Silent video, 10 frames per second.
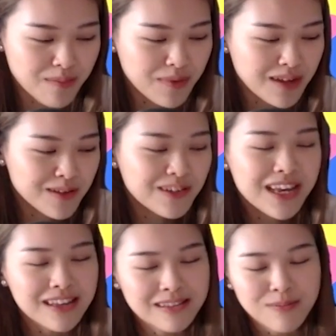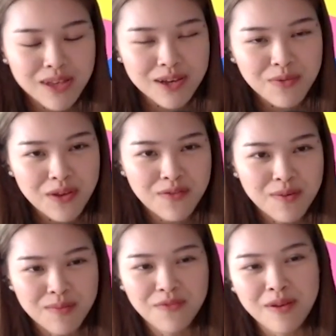So yes, being away from your
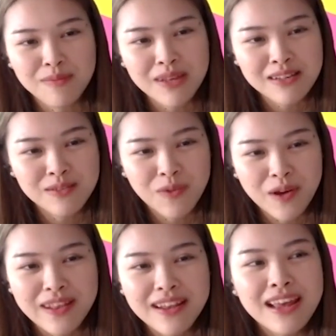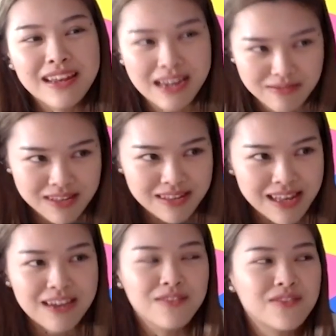family is one downside
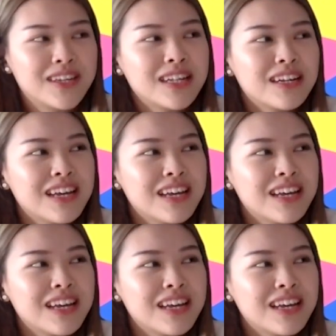of it.